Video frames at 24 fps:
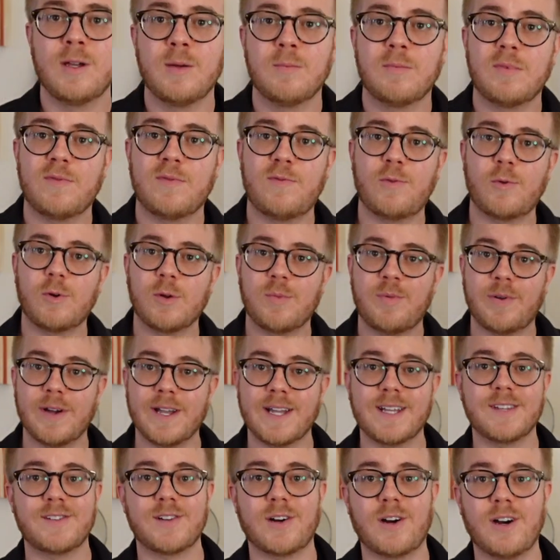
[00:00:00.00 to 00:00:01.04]
Before we play
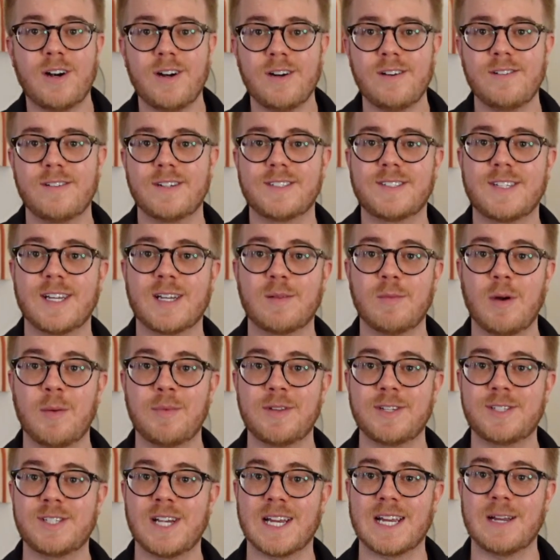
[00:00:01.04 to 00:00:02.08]
guitar, let's take a
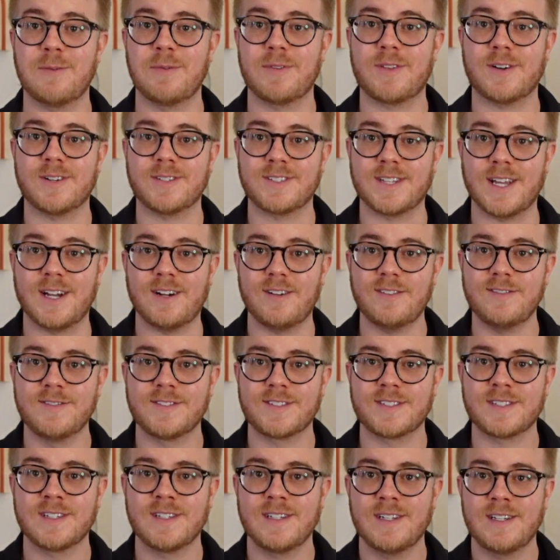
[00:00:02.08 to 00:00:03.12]
moment to check in with
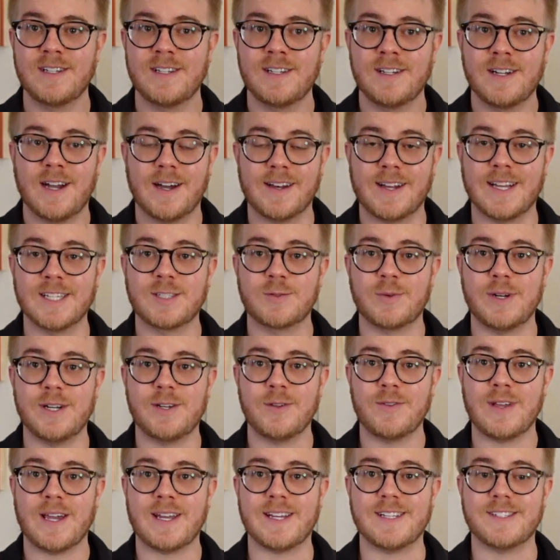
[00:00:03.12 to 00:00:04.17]
ourselves. A nice way to do
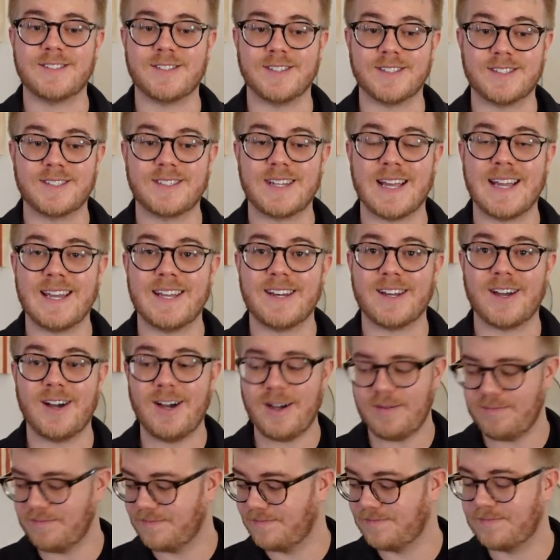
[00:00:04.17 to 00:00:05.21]
that is to stand
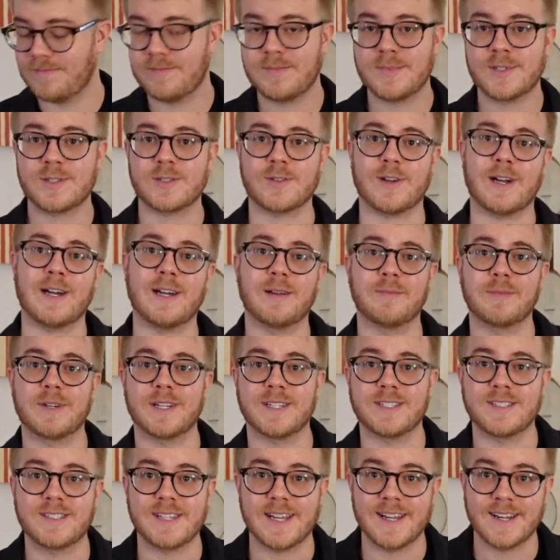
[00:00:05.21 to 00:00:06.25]
up. So I'm going to
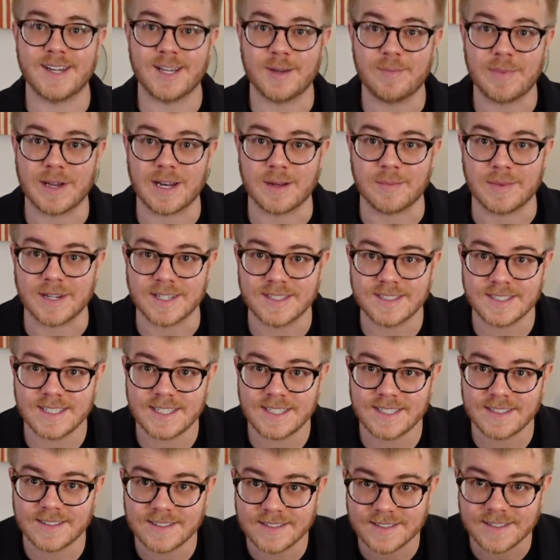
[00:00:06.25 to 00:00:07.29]
stand up out of my
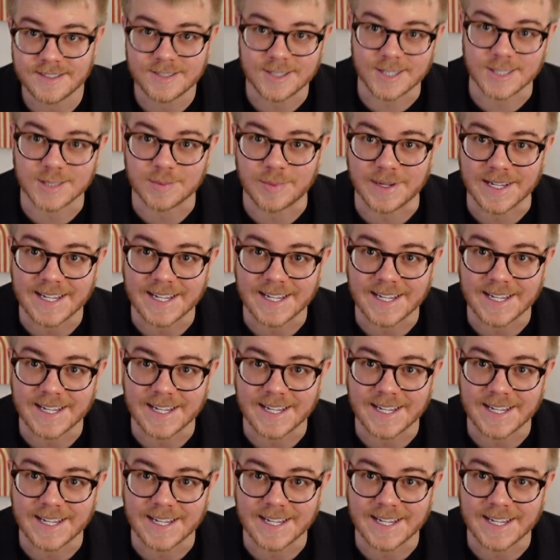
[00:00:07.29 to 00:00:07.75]
seat, adjust my